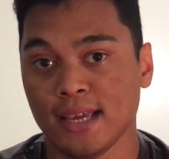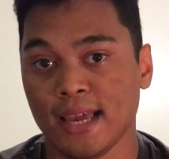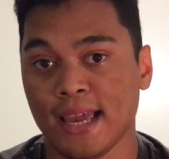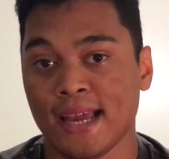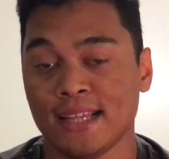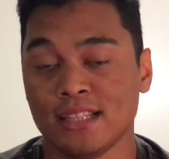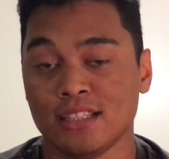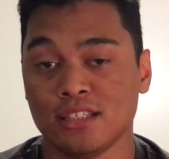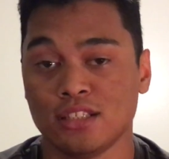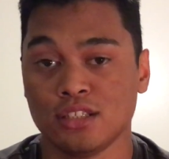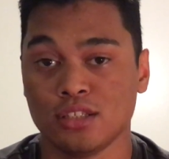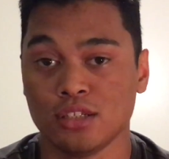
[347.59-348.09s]

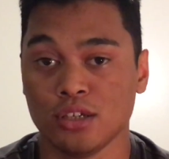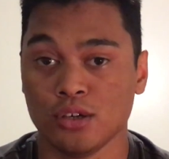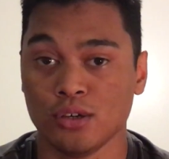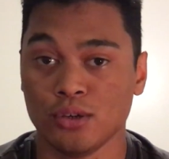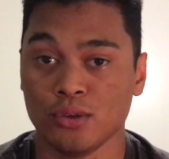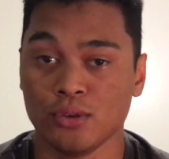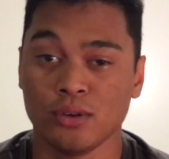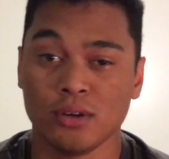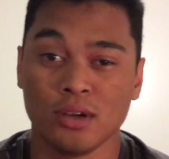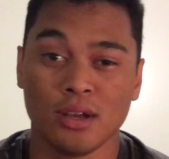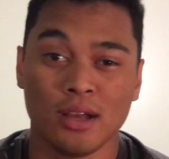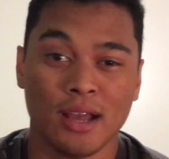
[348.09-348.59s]
And
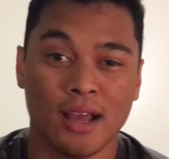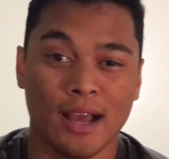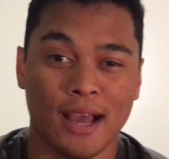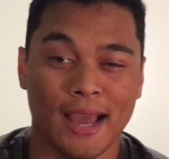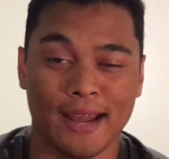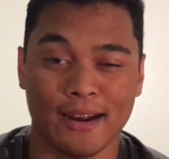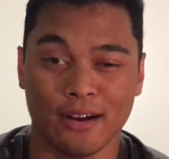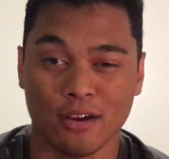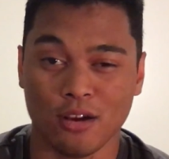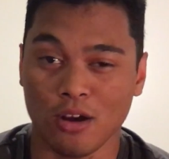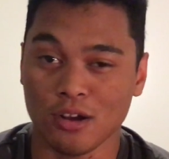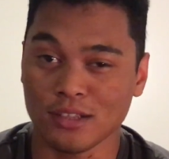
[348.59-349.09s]
so
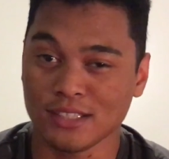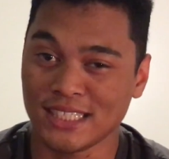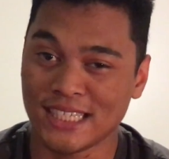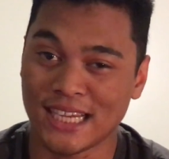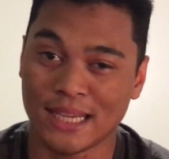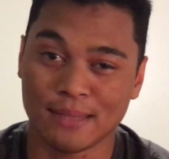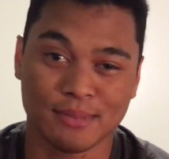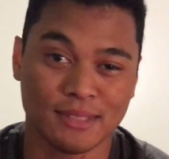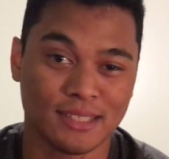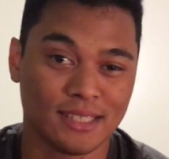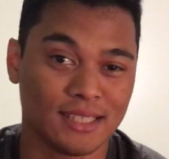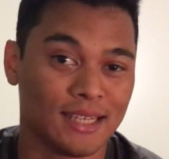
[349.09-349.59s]
I had to call
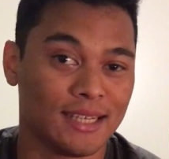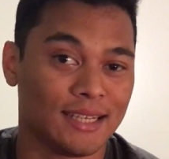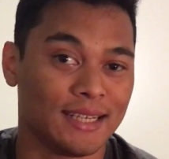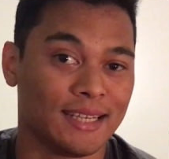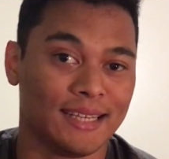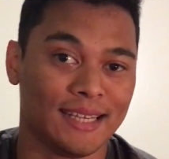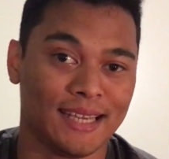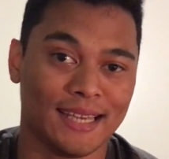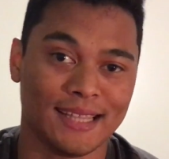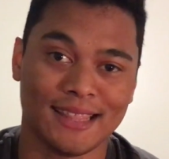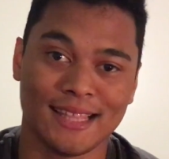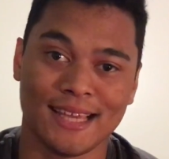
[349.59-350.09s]
Samsung
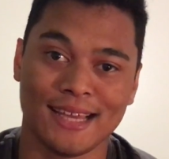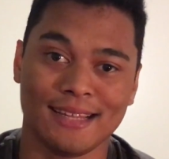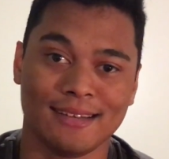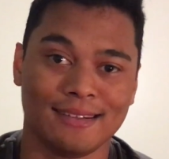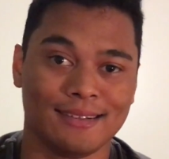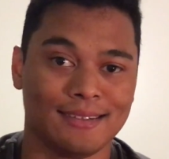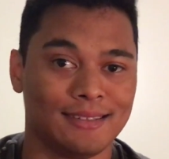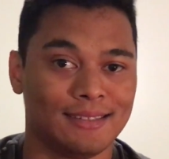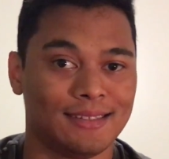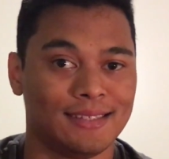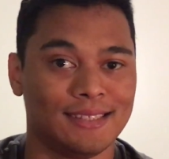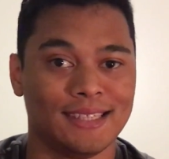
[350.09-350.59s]
and get
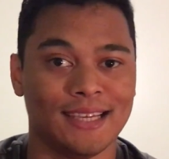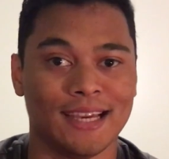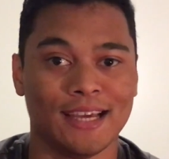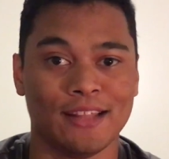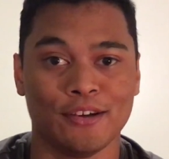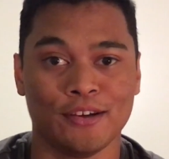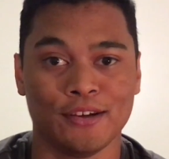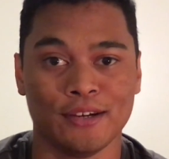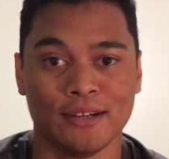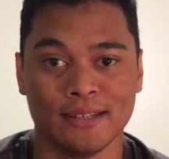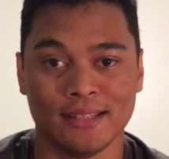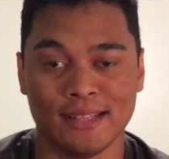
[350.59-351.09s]
that
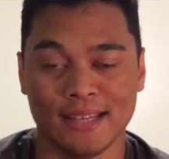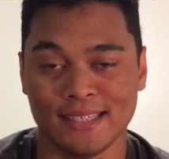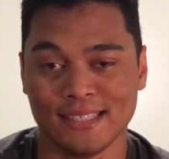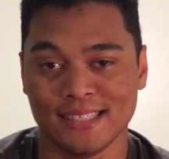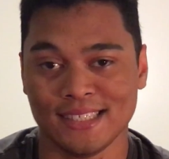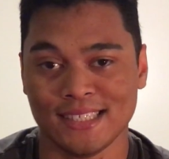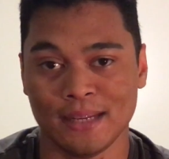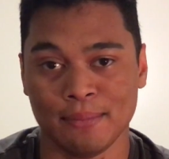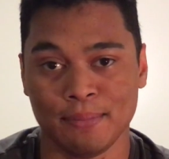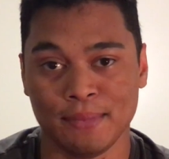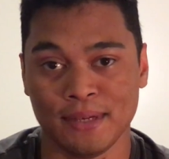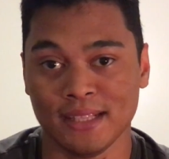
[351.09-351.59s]
together, and they
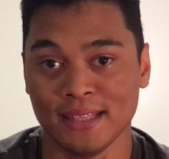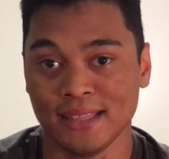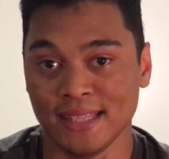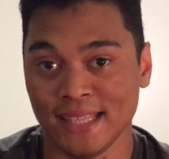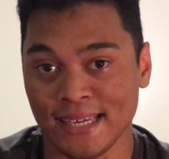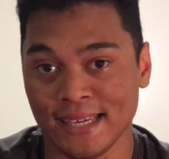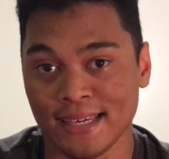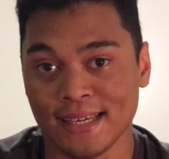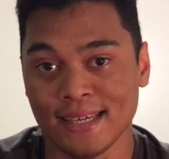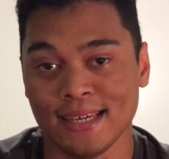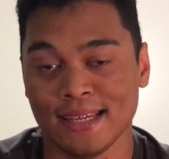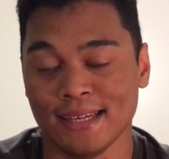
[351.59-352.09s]
sent me a
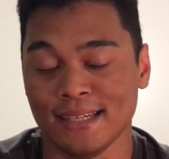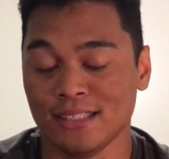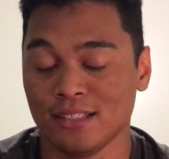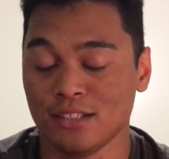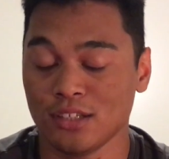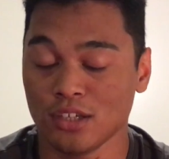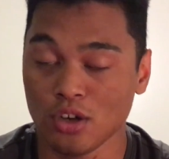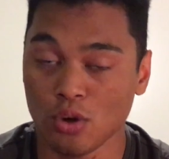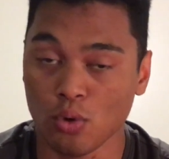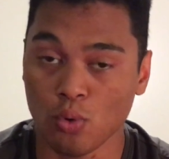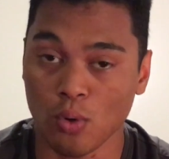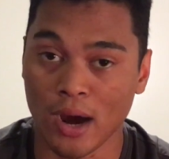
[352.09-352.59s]
link, and it
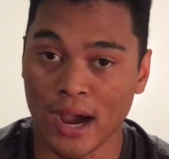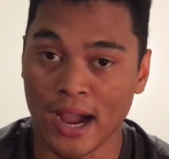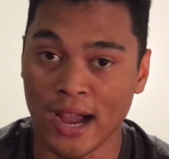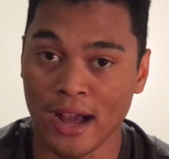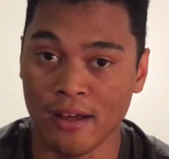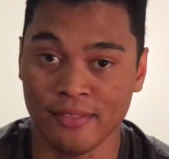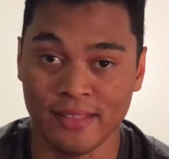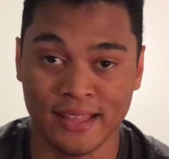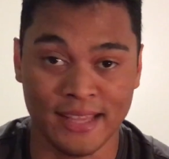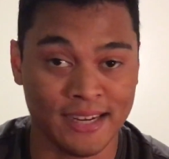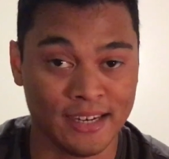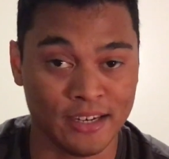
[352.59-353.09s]
took a
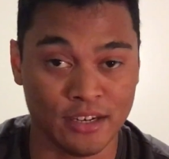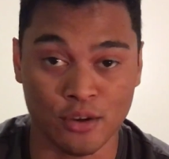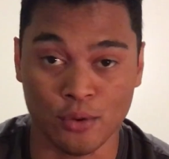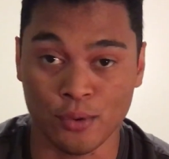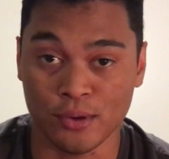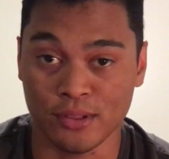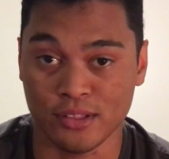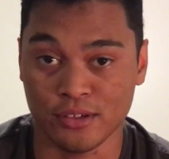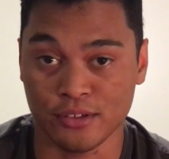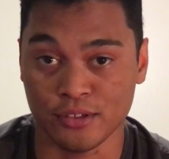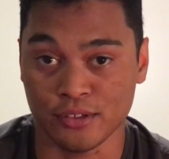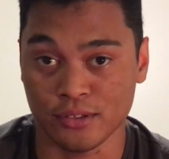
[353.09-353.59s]
while, and they didn't
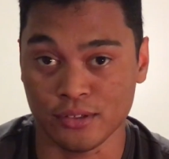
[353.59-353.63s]
know